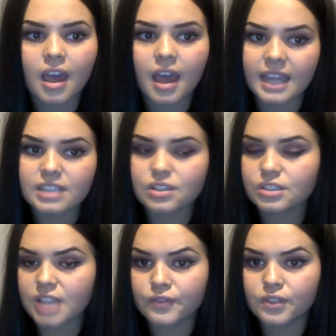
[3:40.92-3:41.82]

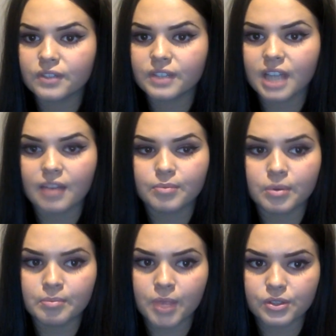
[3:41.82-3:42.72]
ASOS heavily rely on
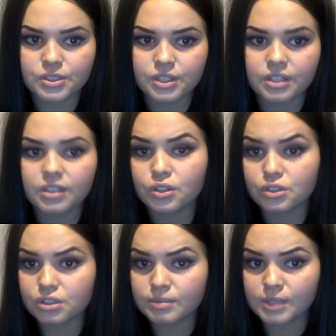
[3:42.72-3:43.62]
promotion,
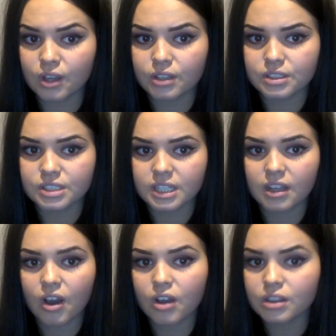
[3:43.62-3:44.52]
customer
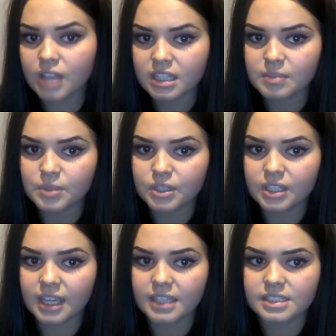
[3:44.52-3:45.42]
loyalty, online
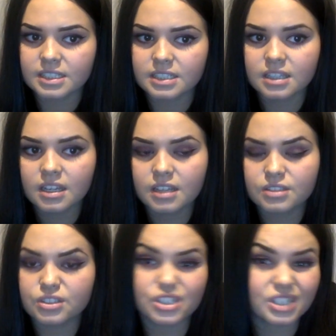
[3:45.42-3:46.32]
communicators
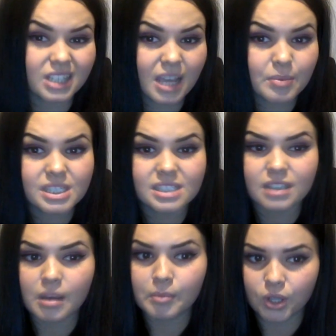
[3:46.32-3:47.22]
such as celebrities
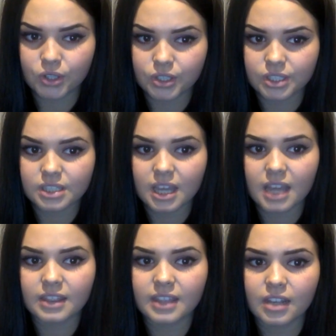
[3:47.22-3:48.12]
and bloggers,
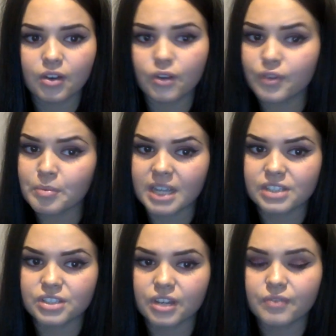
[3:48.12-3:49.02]
and then other
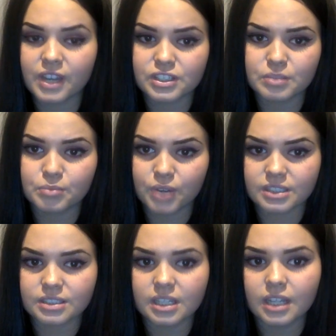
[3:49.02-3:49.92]
major fashion
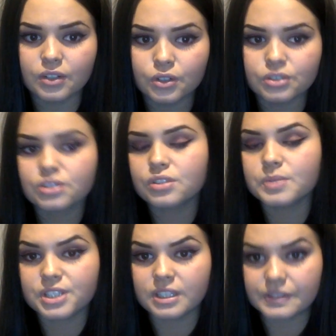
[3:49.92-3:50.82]
brands in order to
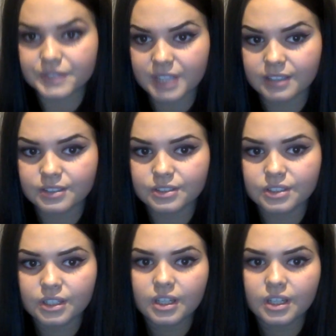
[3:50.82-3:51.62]
achieve sales.